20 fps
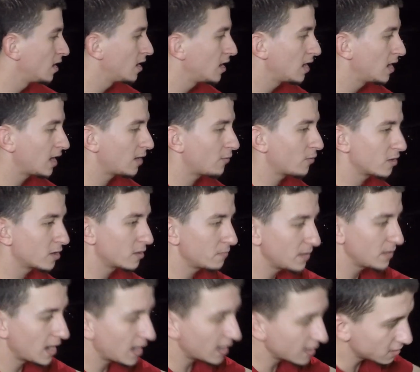And we're going to
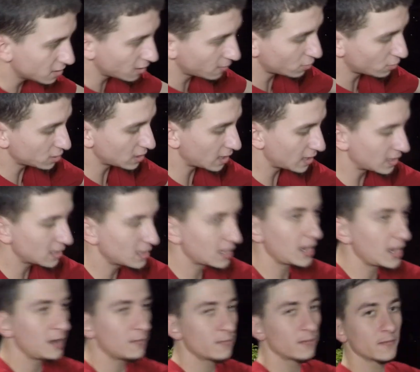be adding double-sided
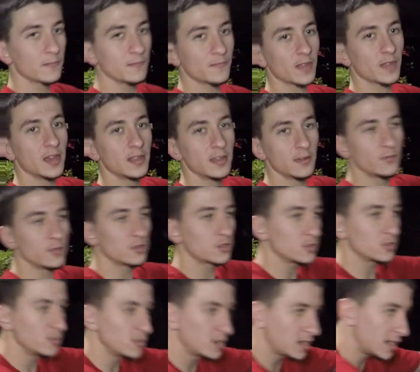tape. And then we'll
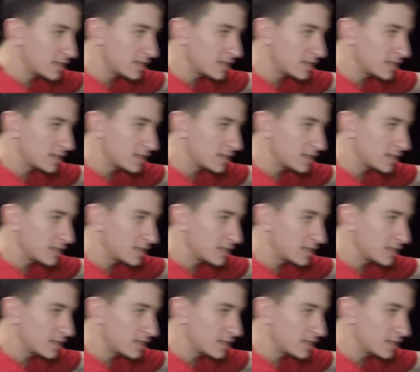show you guys